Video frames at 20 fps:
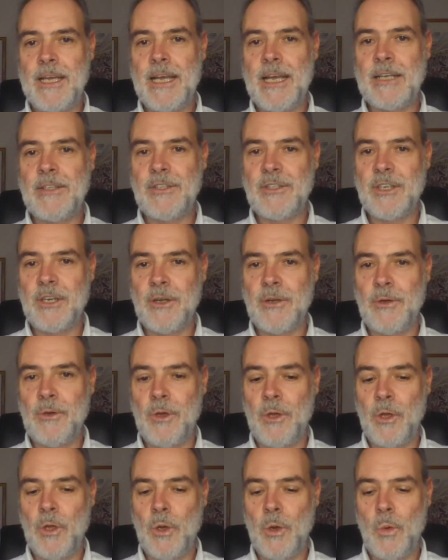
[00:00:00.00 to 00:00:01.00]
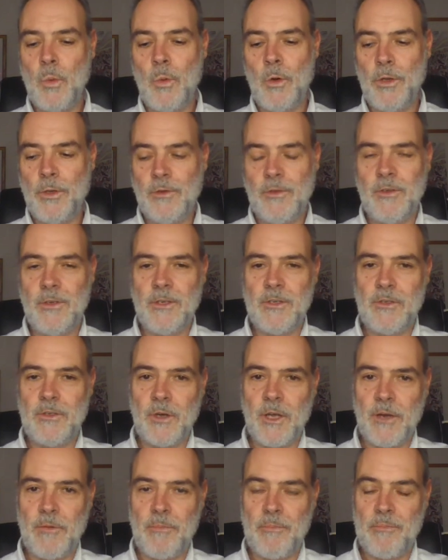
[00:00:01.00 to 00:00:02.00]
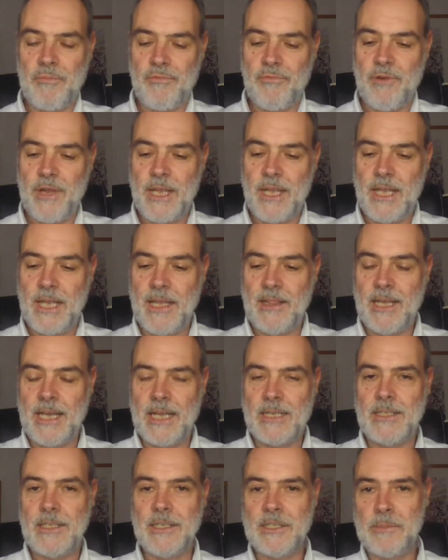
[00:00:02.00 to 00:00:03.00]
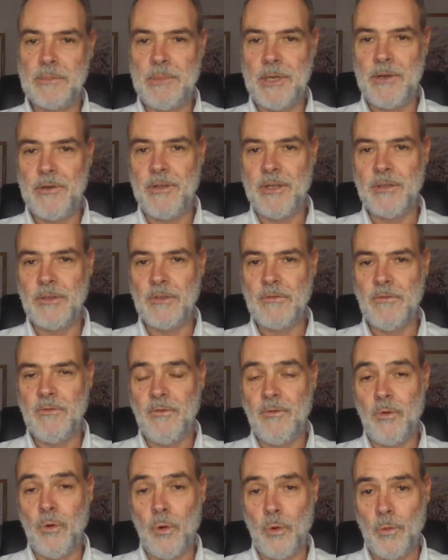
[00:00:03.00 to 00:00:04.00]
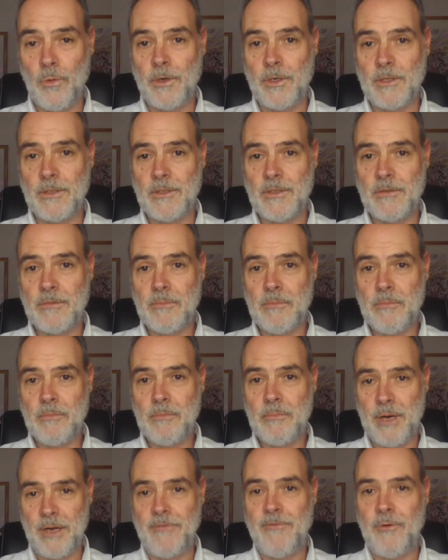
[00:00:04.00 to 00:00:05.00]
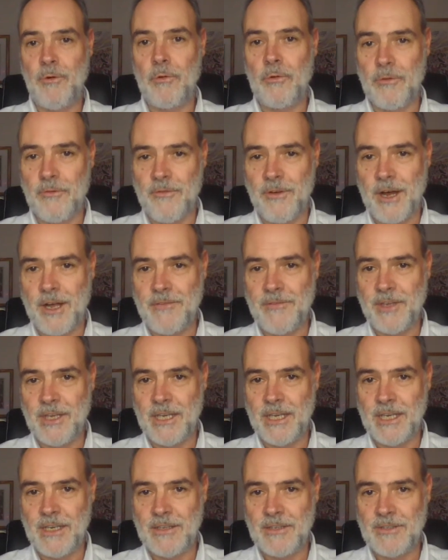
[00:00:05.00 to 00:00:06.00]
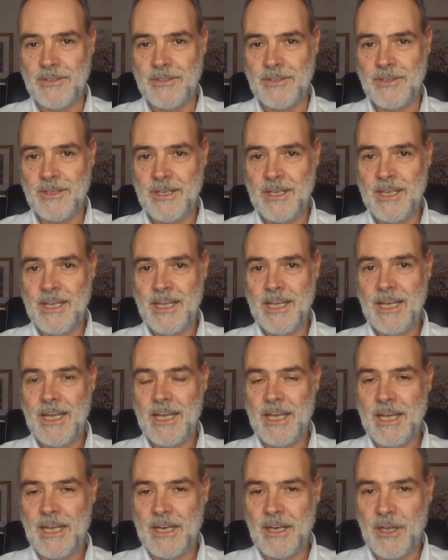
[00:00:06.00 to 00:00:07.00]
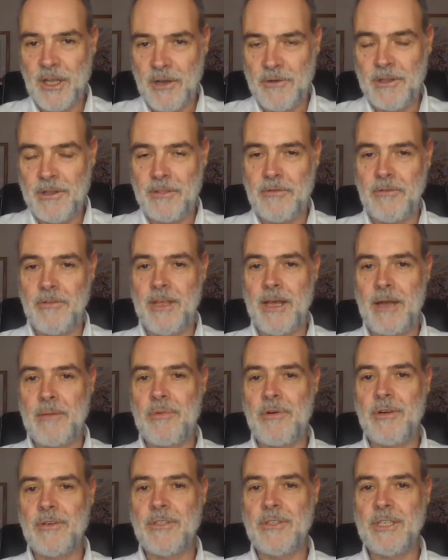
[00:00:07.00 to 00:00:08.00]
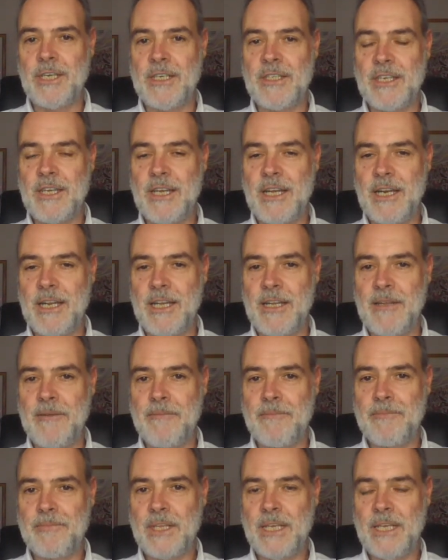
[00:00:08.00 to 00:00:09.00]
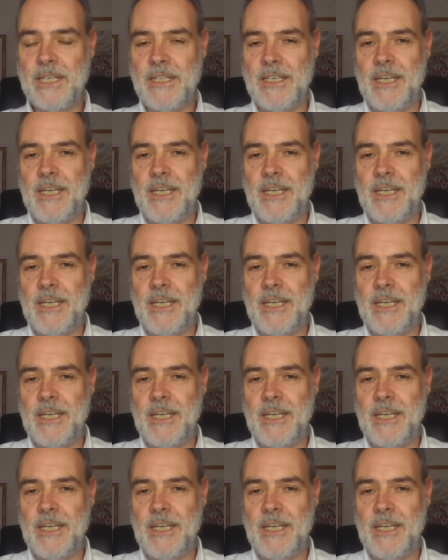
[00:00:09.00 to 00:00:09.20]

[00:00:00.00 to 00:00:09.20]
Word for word: and so what you're doing is you're kind of bringing that experience forwards by four or five years and going through that process early it,